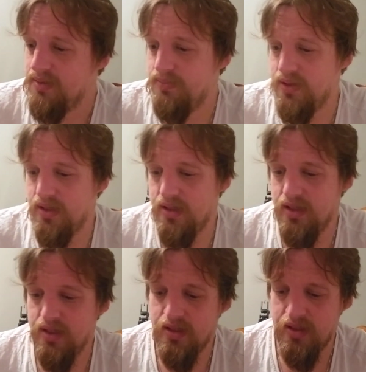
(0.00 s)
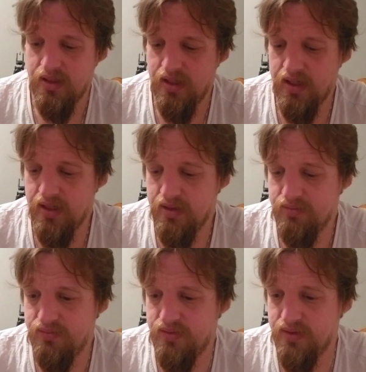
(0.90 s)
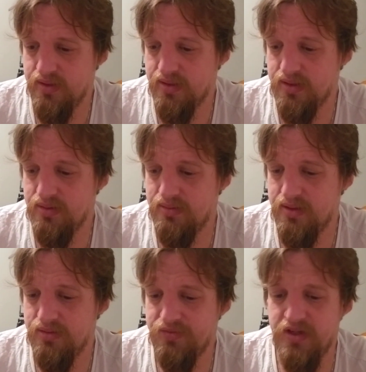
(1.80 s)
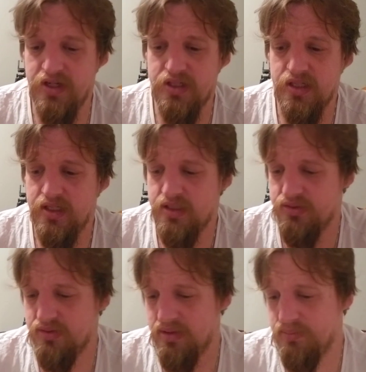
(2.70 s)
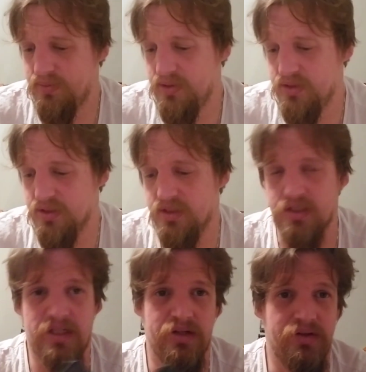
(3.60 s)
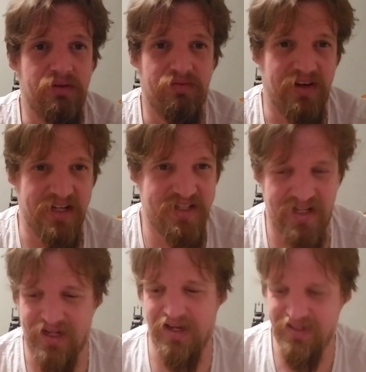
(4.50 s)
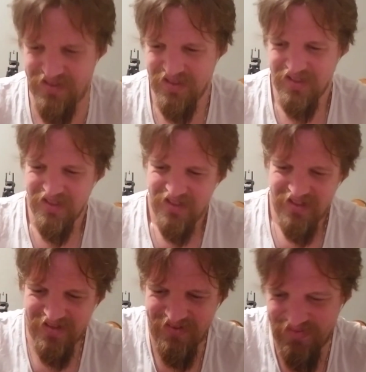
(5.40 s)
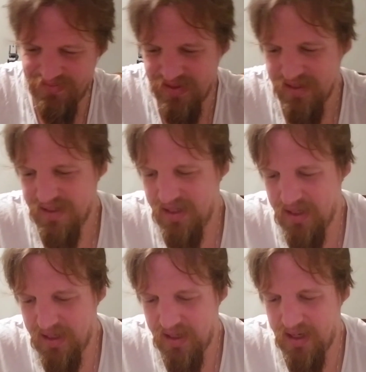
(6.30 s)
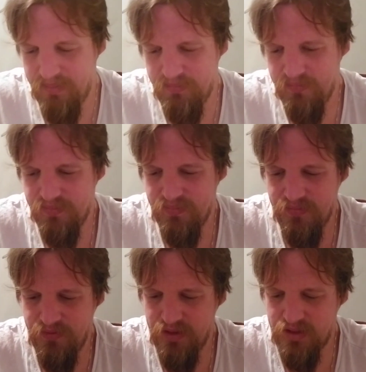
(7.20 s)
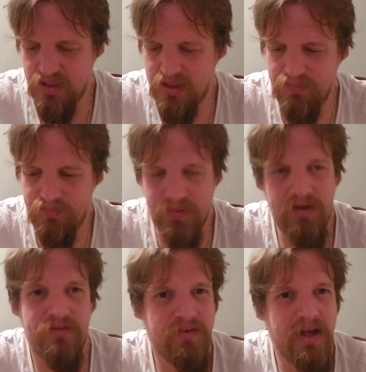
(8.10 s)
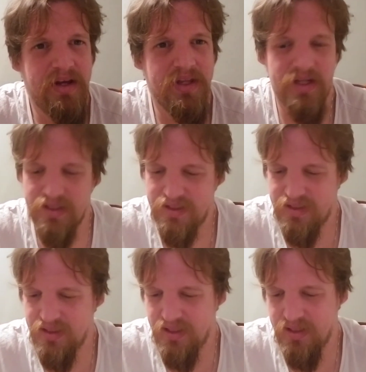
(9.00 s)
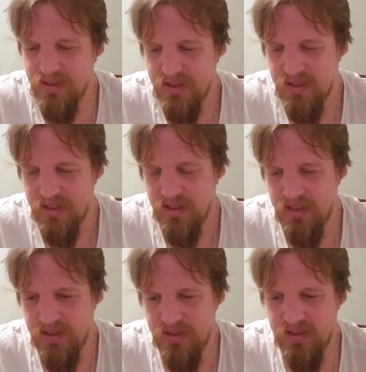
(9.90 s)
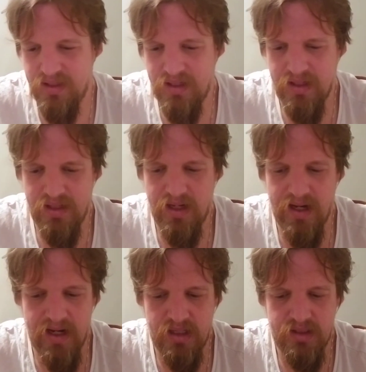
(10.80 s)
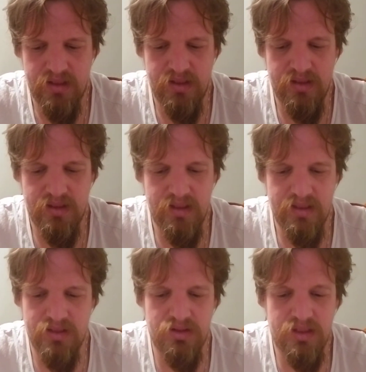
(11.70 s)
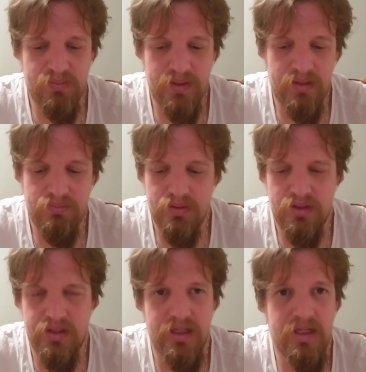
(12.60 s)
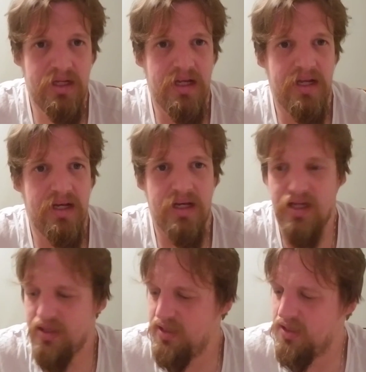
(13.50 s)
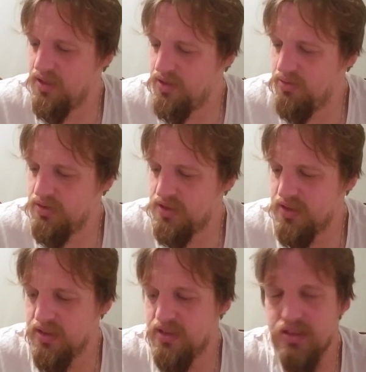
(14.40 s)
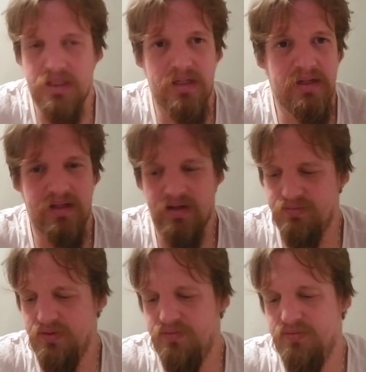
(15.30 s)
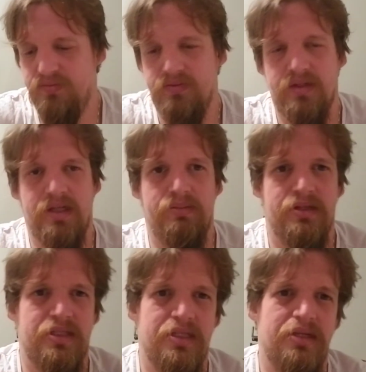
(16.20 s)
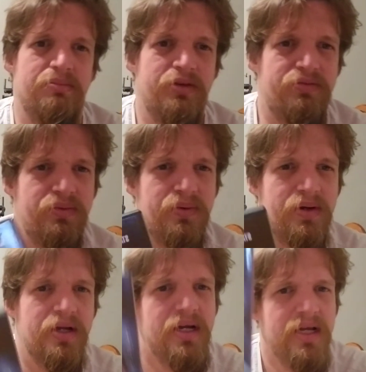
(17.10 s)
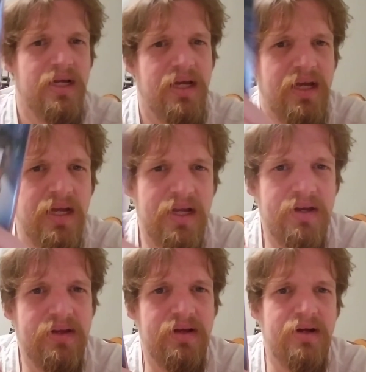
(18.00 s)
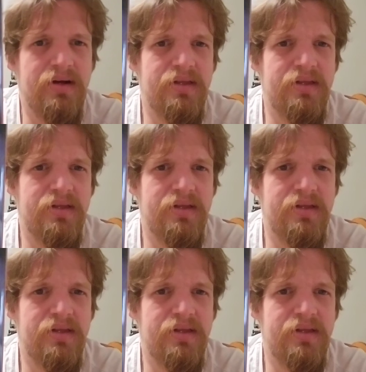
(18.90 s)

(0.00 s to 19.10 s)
but uh, yeah, for the third one in the franchise, this one I'm pretty sure just killed the franchise. um, yeah, I'm was not a big fan of this. Uh, yeah, the action scenes. It's just paper thin and nothing new. It's just stuff you seen before and uh,